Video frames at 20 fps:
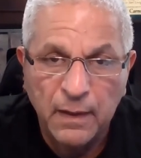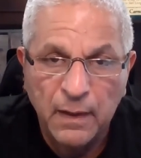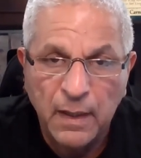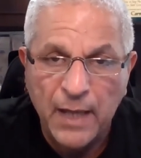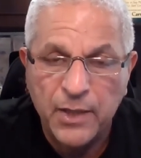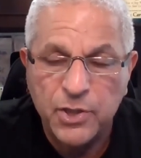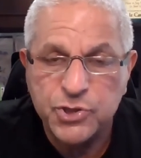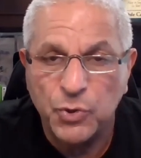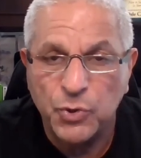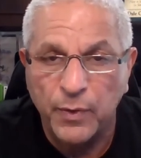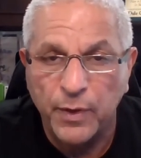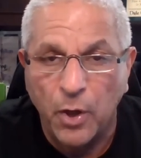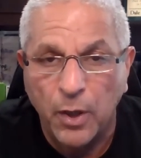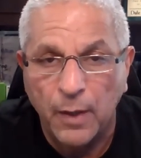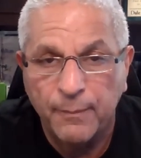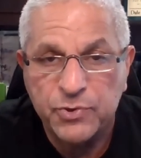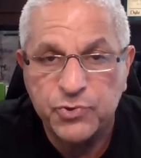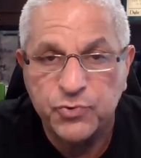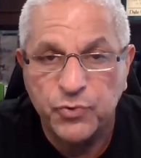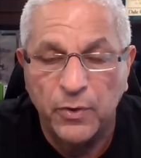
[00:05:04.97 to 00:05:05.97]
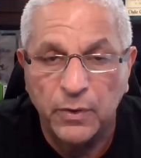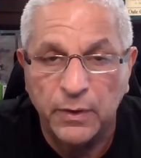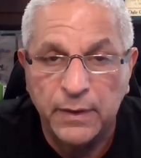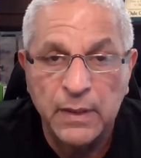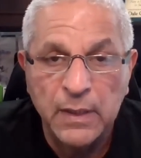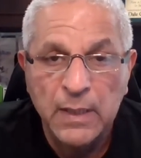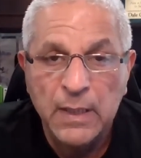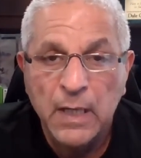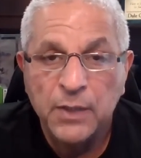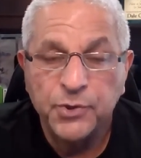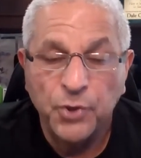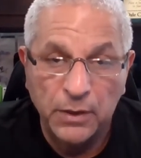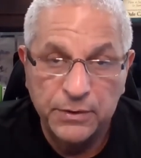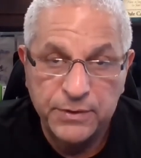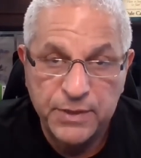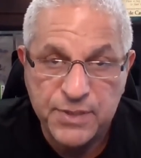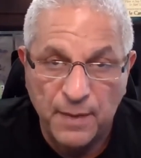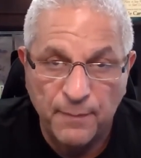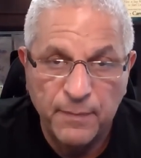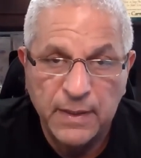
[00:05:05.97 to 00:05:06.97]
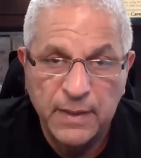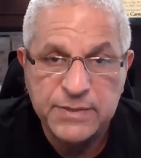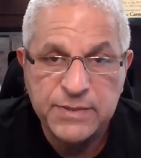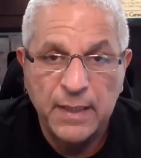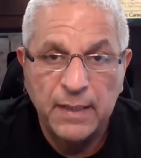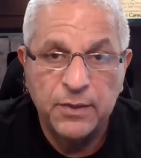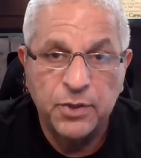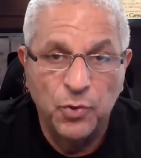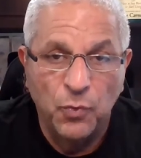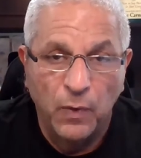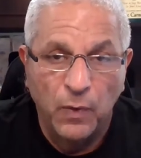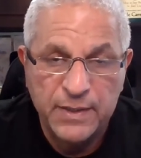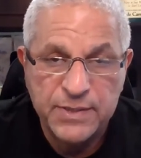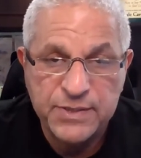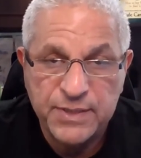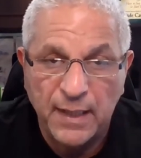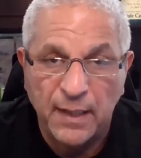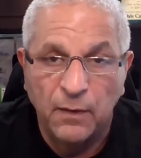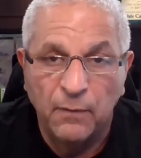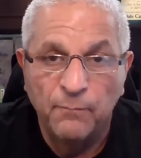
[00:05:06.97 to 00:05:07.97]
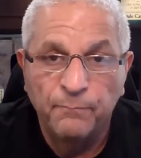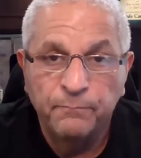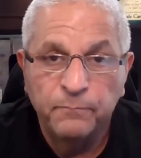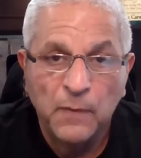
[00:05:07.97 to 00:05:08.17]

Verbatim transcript: I just don't want to arbitrarily talk to somebody and say, "Do you want to sell?"